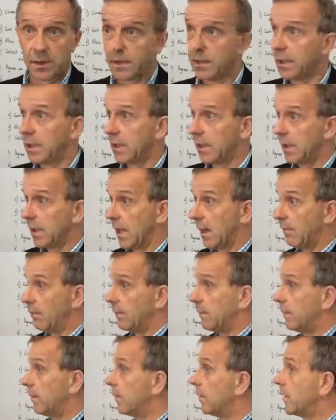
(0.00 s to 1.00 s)
the
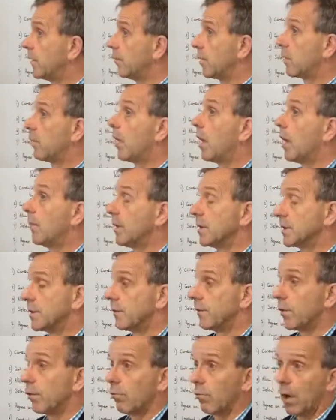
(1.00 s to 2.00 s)
requirements
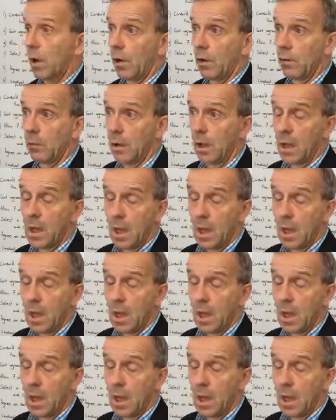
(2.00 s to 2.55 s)
of the role.